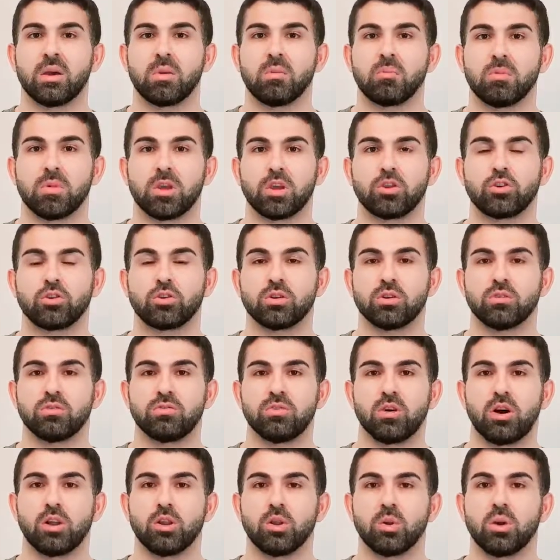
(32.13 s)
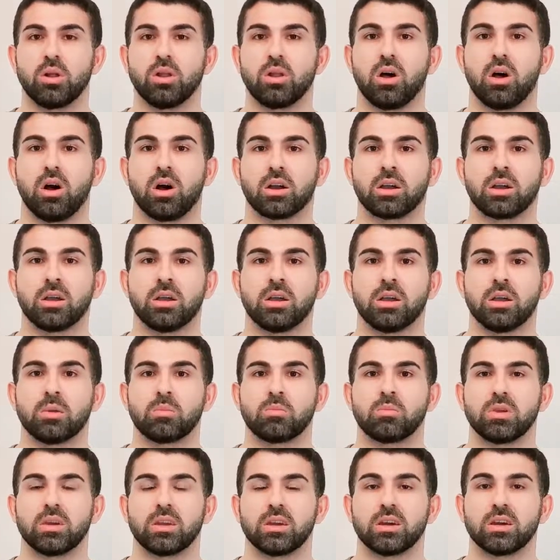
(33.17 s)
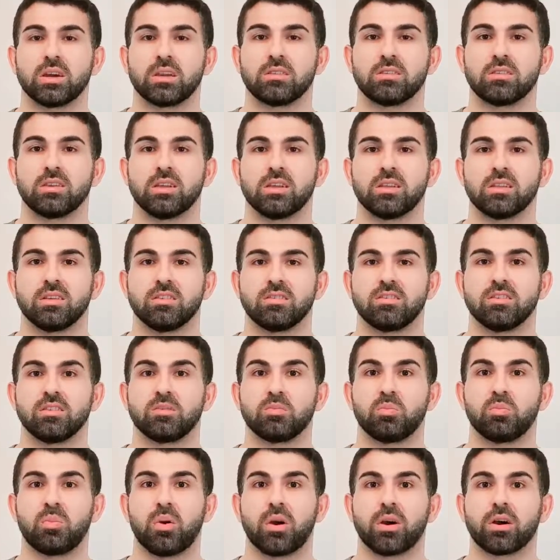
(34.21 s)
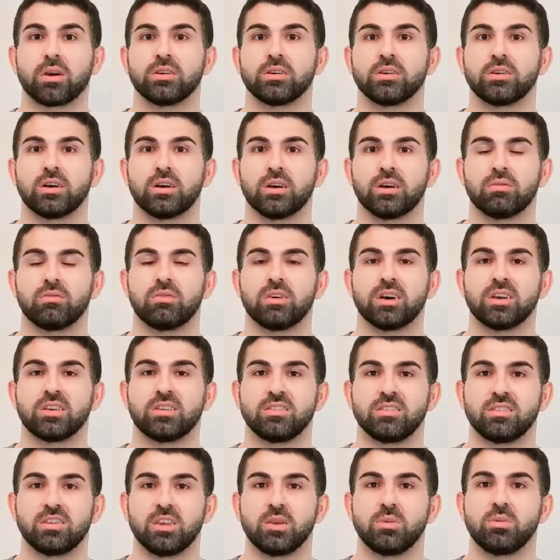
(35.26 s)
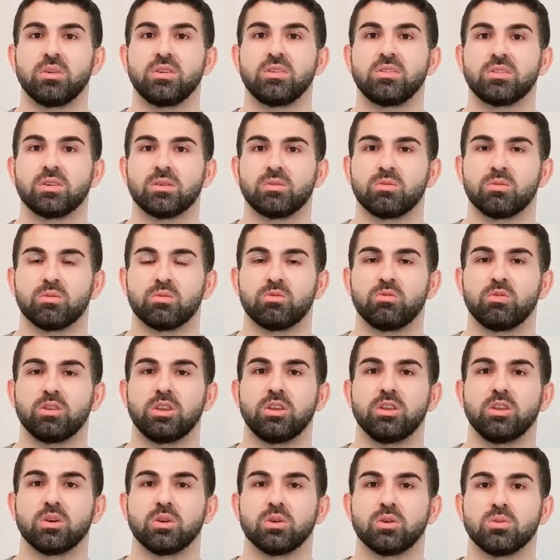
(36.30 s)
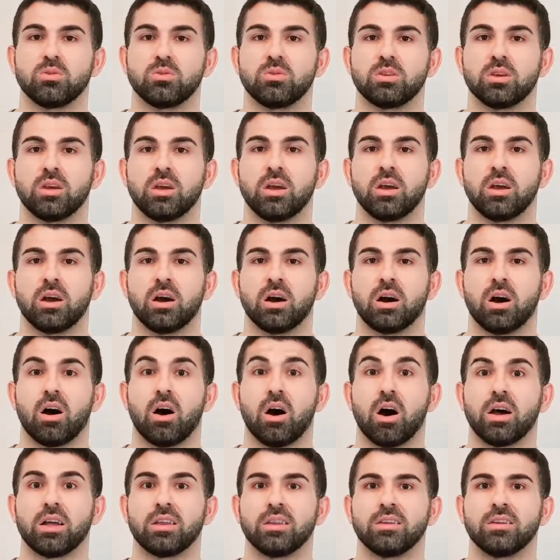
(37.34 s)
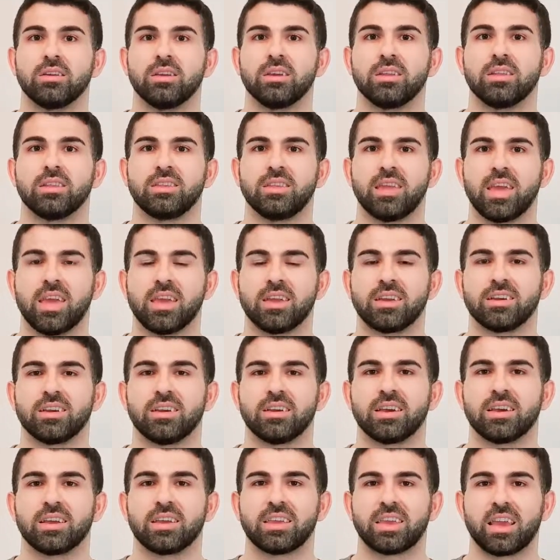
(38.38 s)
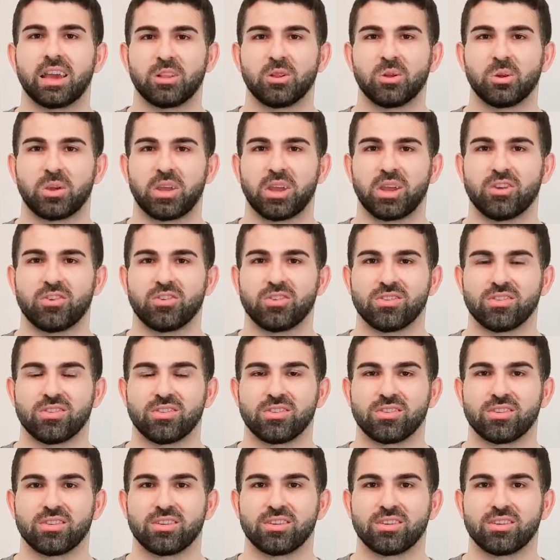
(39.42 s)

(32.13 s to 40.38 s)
Make sure to follow along because this is part of a series of videos on take collocations.